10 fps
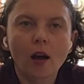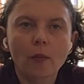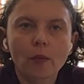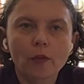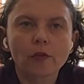
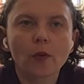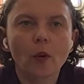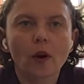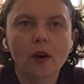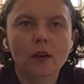
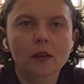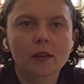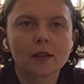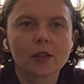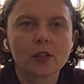before
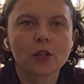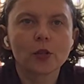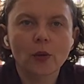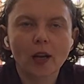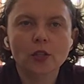
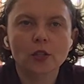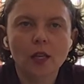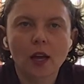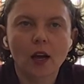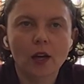you actually
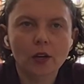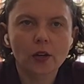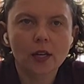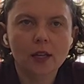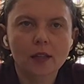get
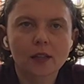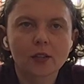hungry